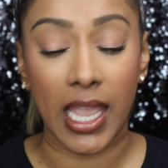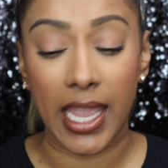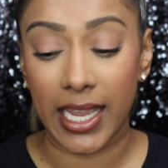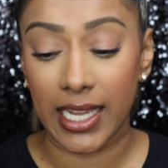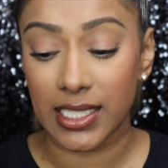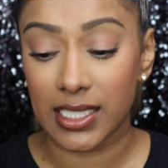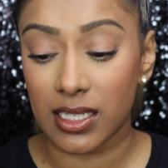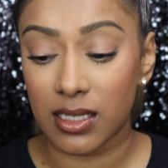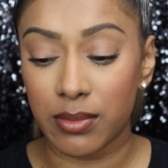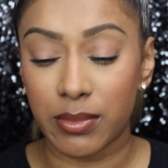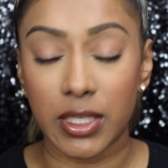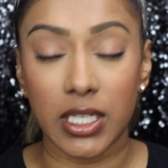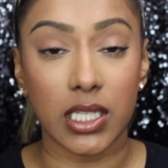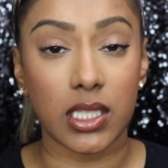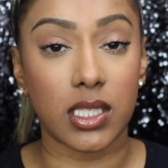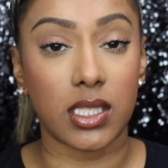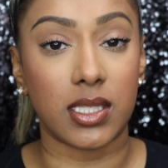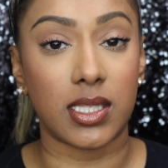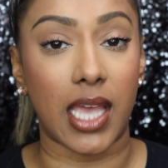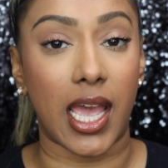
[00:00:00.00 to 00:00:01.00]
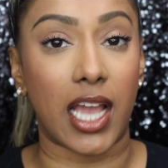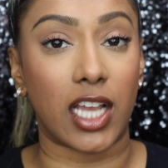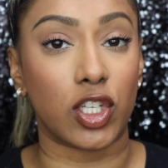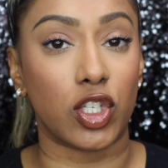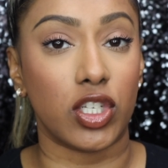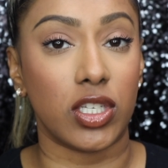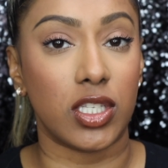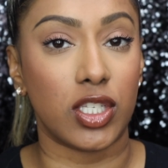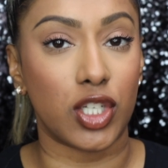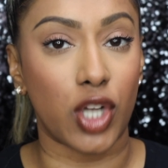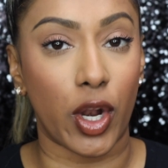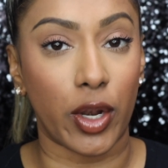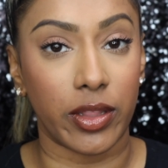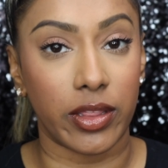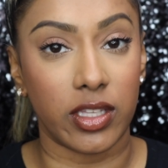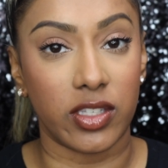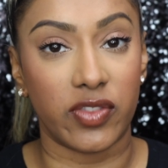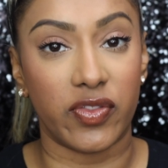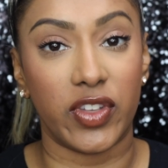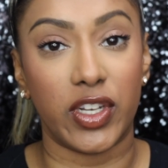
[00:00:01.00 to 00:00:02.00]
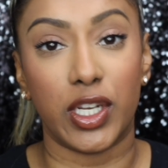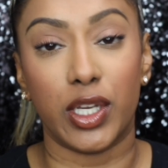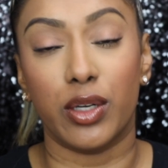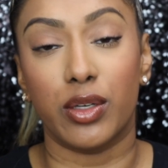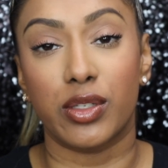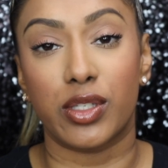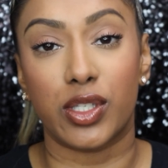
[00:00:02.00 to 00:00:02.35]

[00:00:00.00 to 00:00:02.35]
18 minutes since I actually started this video.